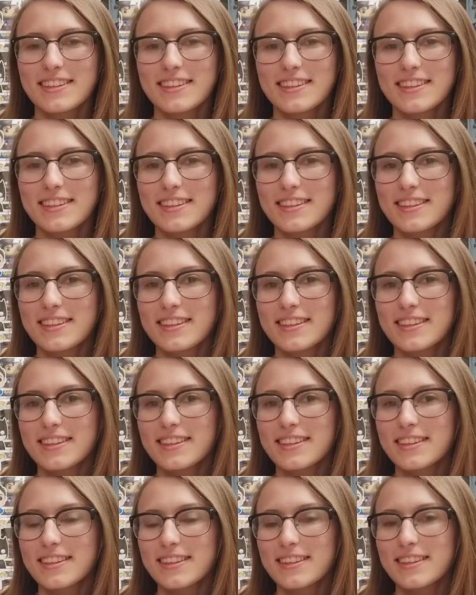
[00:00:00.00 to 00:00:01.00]

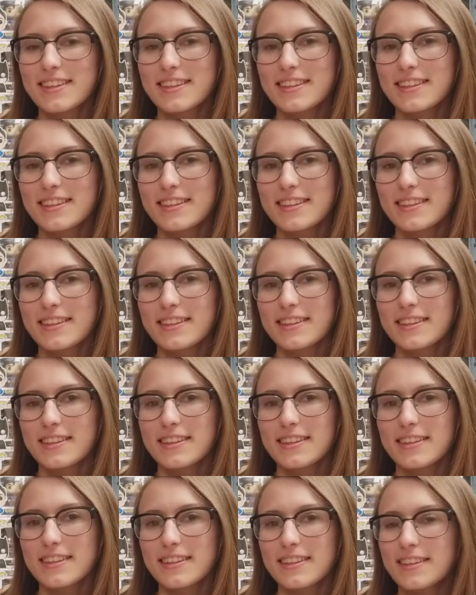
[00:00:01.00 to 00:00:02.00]

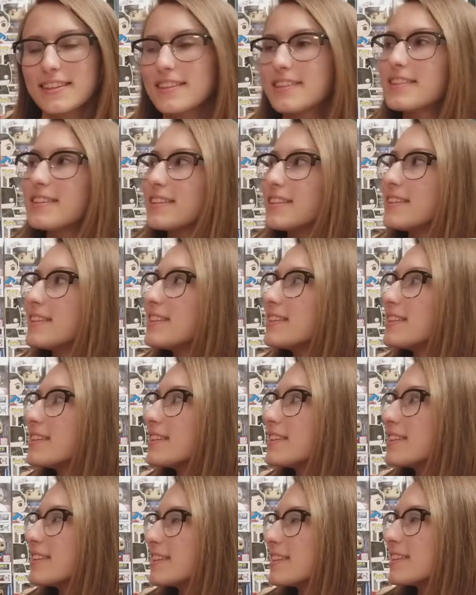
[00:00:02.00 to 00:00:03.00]

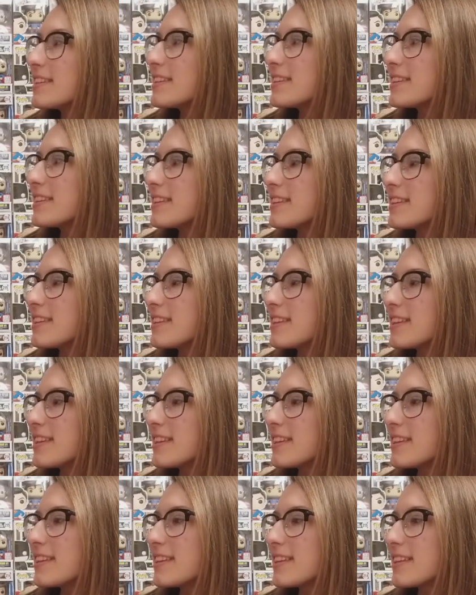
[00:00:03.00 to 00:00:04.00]

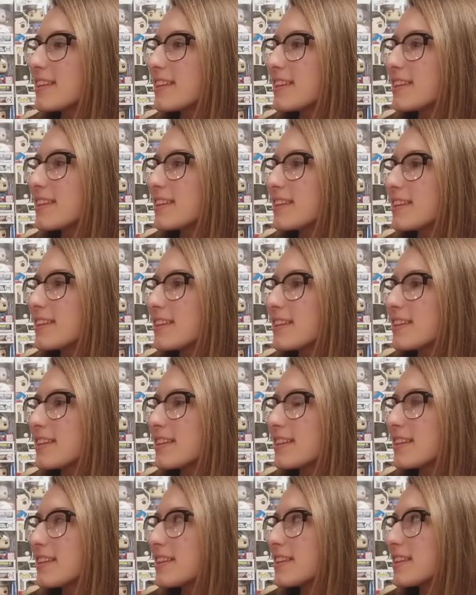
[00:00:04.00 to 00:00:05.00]

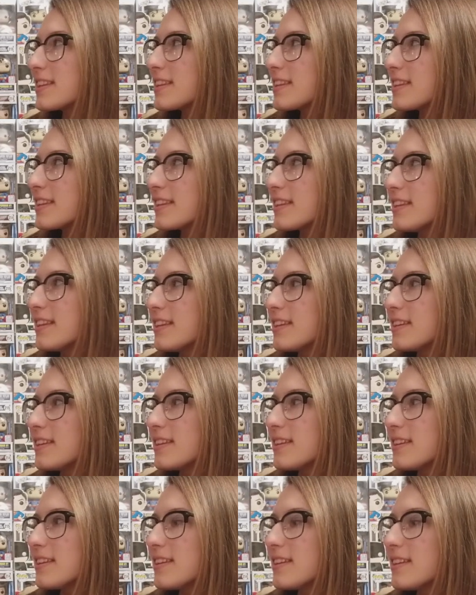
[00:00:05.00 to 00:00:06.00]

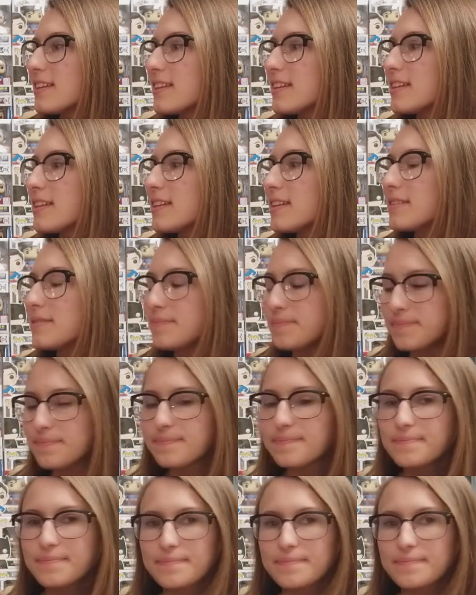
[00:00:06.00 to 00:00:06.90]
This person isn't speaking.